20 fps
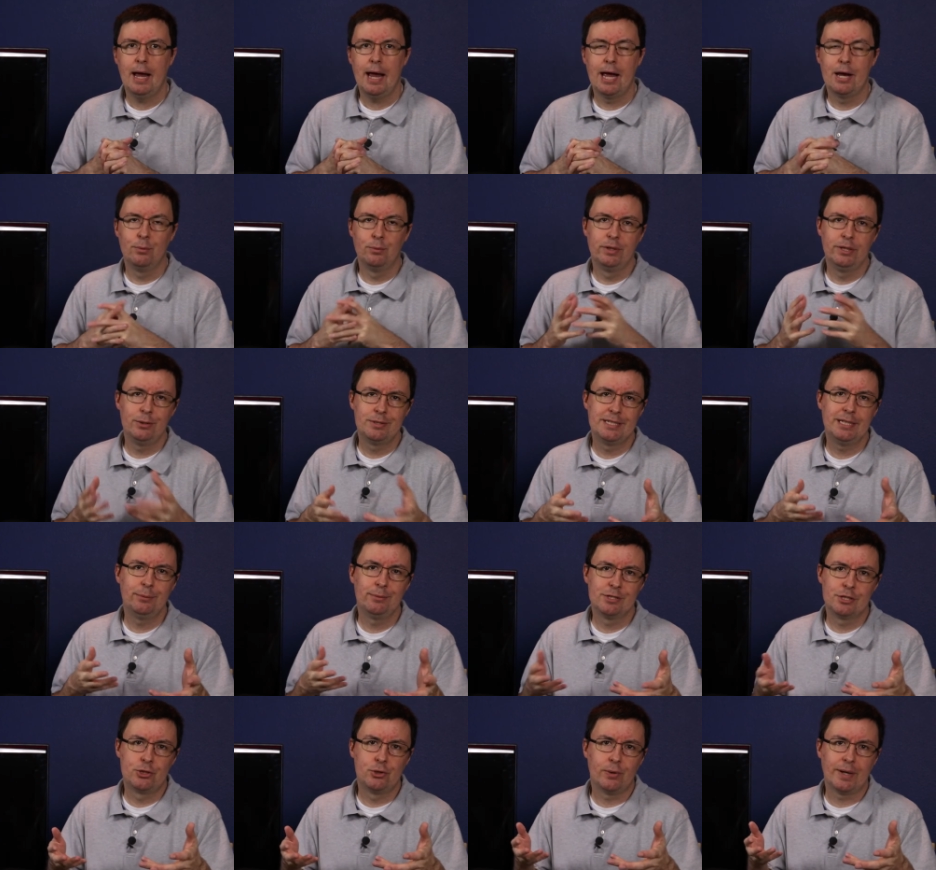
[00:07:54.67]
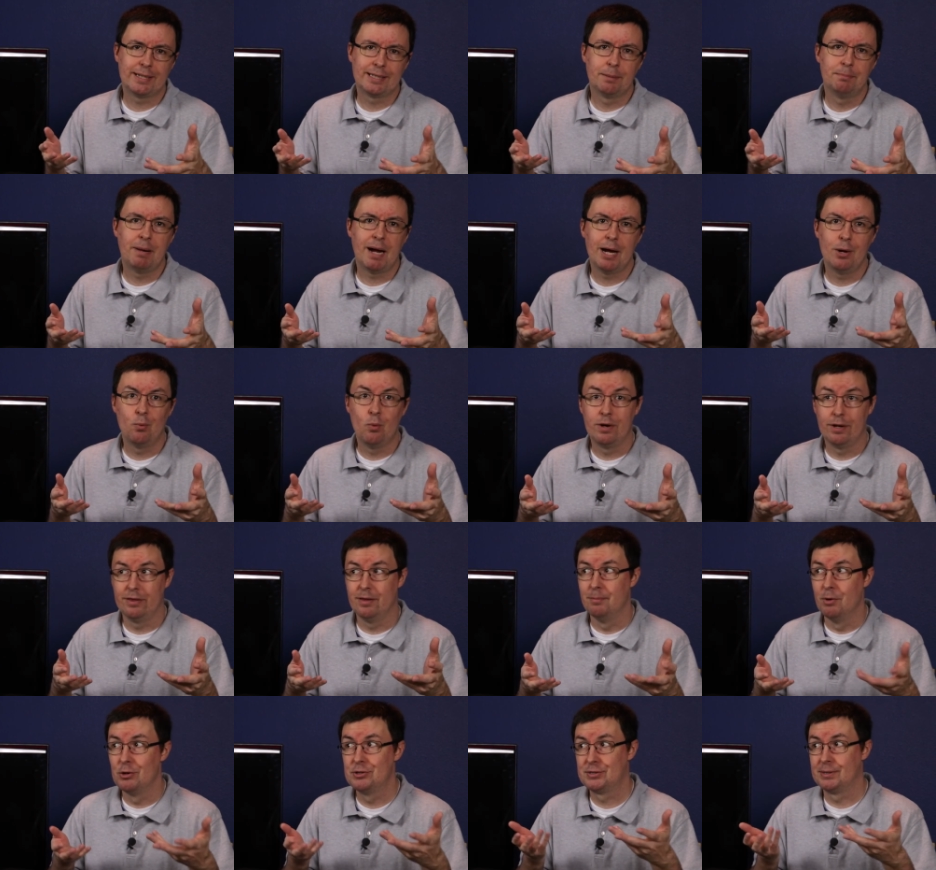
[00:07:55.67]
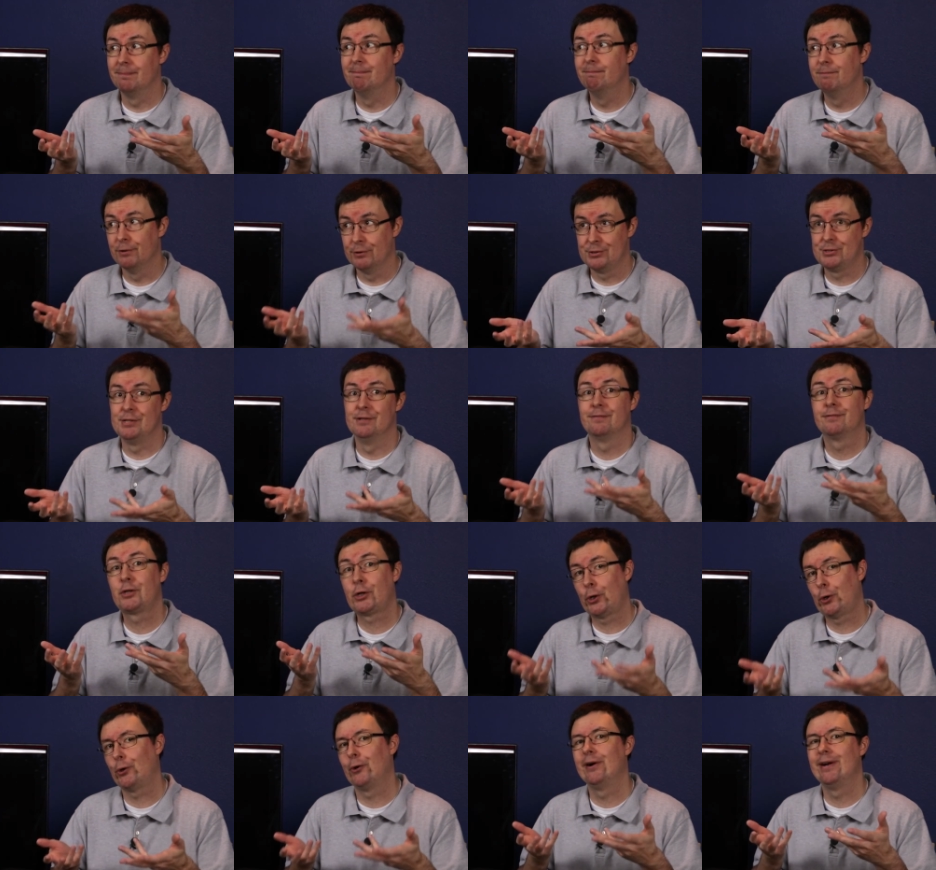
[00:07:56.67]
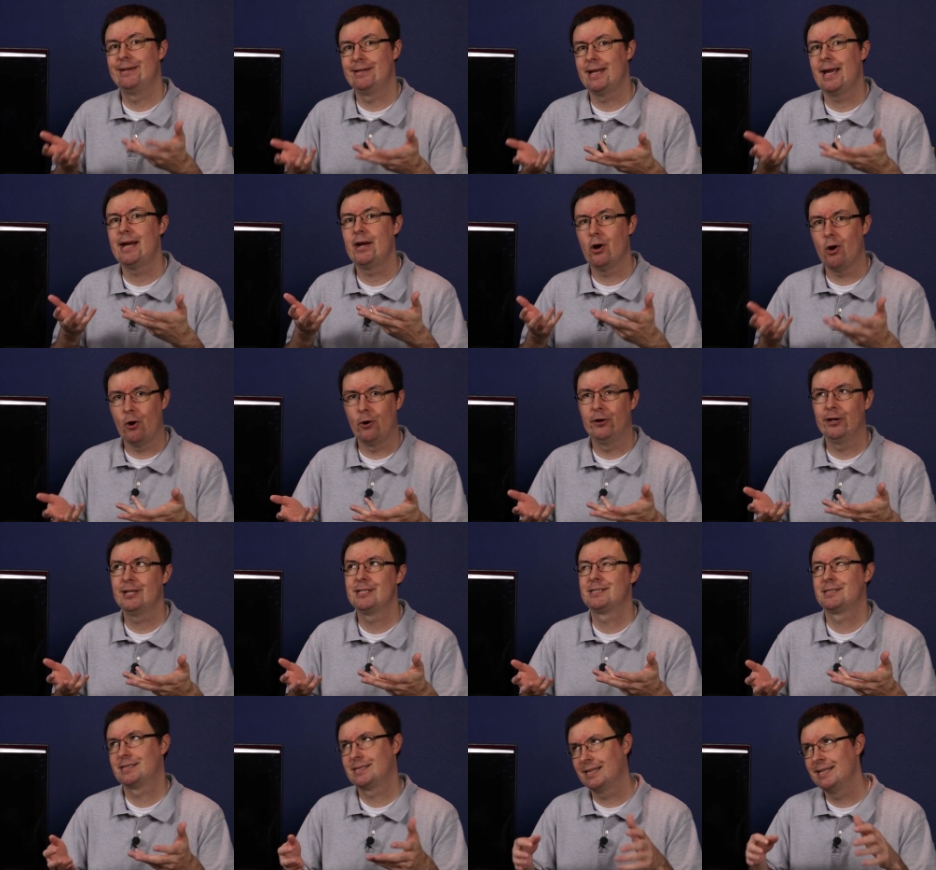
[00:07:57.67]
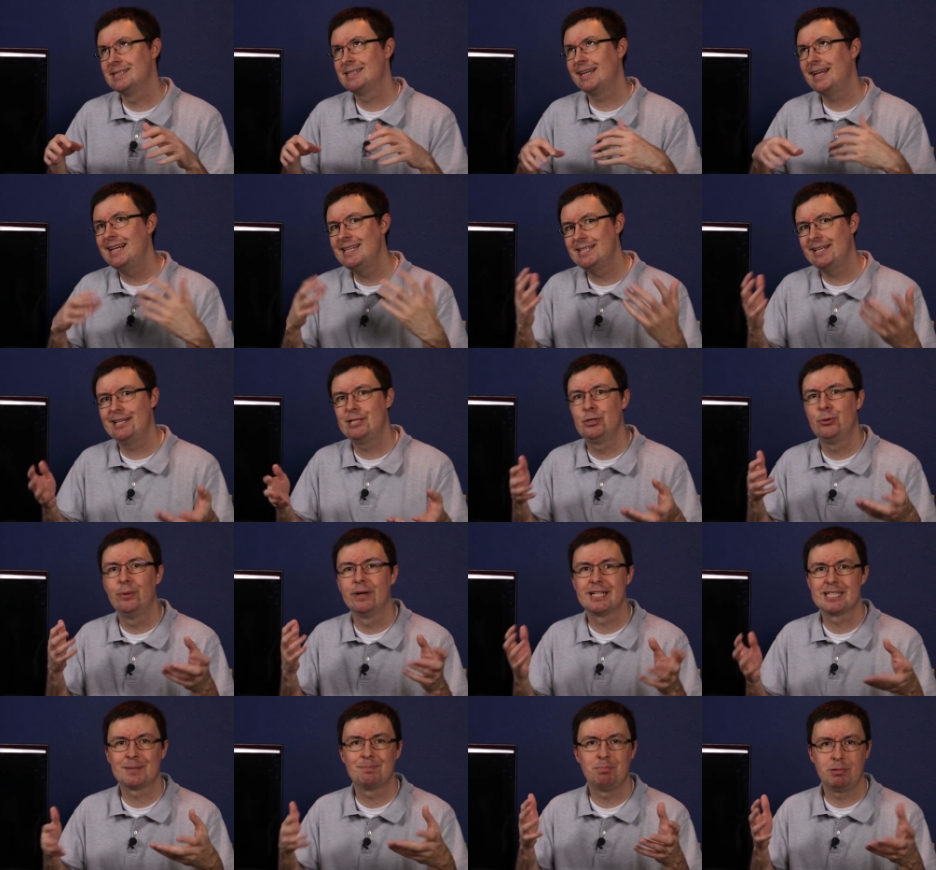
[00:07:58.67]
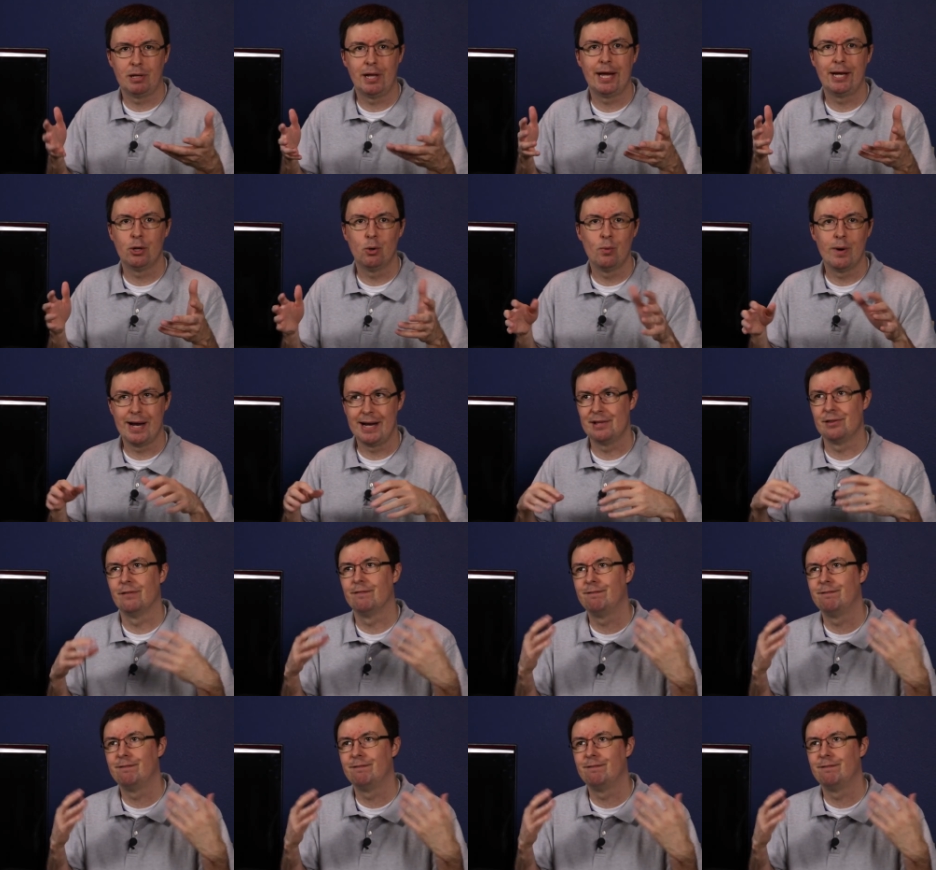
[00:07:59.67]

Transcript: And when you see it was directed by one of the most subversive current-day artists, it's easy to explain away the